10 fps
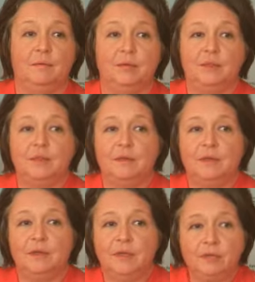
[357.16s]
But
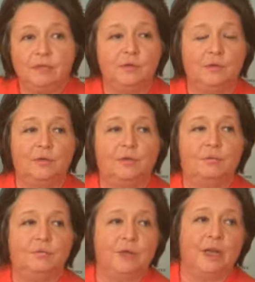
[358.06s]
even
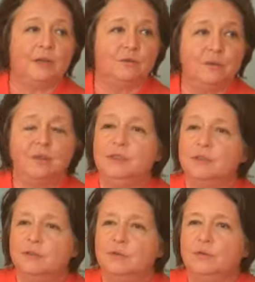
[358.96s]
though, you know, like 20
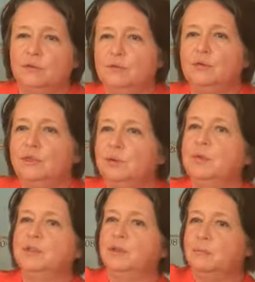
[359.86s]
years ago, you know, there
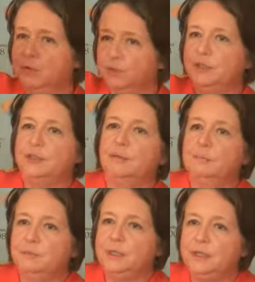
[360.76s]
was a political
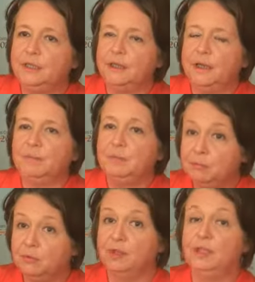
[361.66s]
peak and
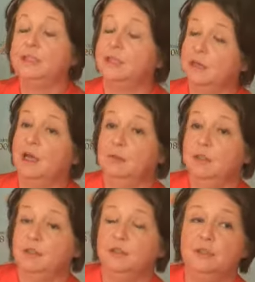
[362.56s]
people really said climate
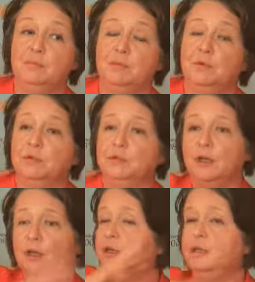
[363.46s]
change important,
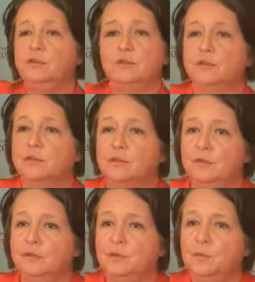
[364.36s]
it just,
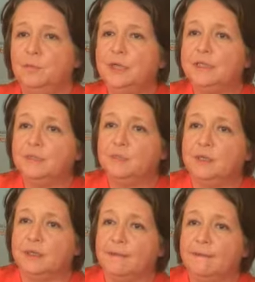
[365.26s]
you know, to
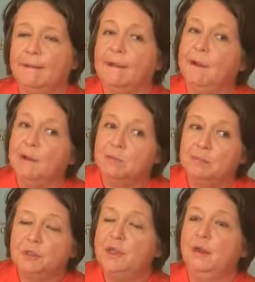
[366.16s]
wait.
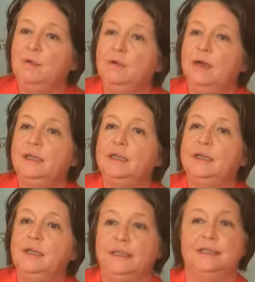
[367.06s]
But now I
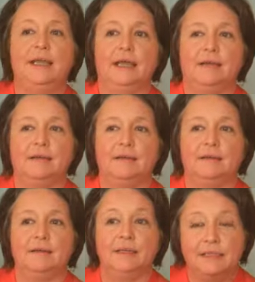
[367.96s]
think it's there.
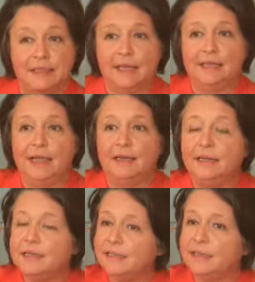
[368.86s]
It's there again
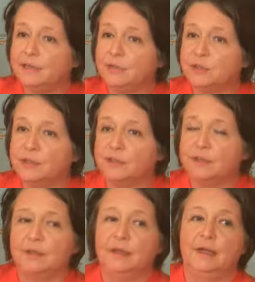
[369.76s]
and it's there to see.
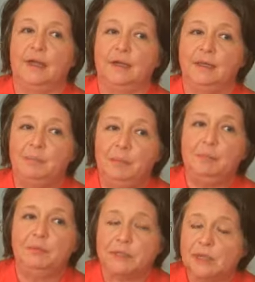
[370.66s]
I think
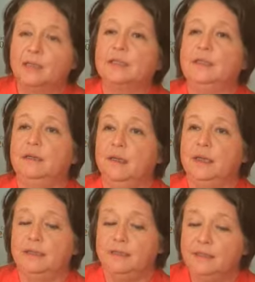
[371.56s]
people start
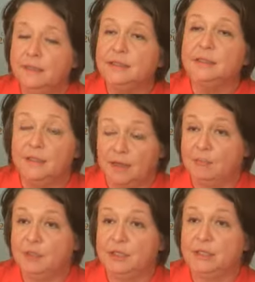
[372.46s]
realizing that indeed
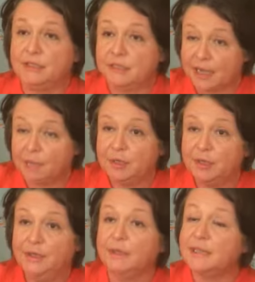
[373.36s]
climate change is
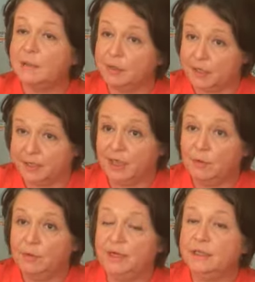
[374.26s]
happening, it's happening
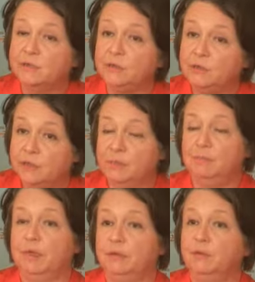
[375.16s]
now, and it's going to
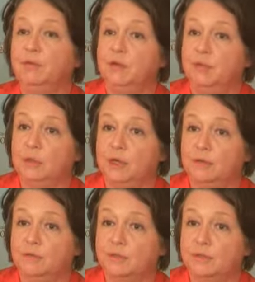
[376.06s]
impact on all our
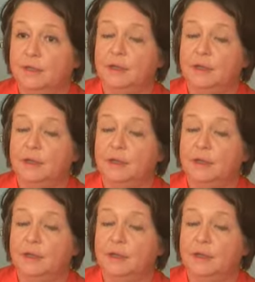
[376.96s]
lives.